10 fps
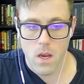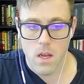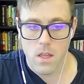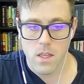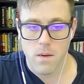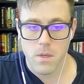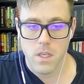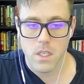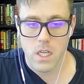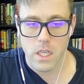Then I'm going to
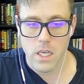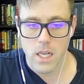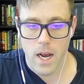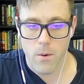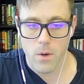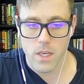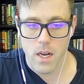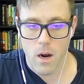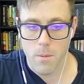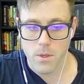delete our get
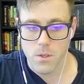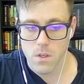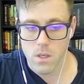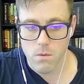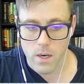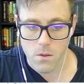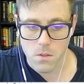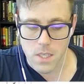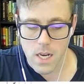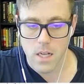opportunity records
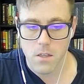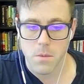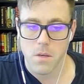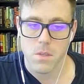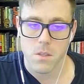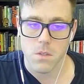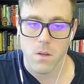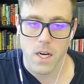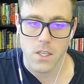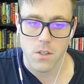get element because we don't
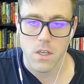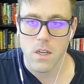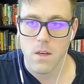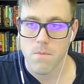actually need it.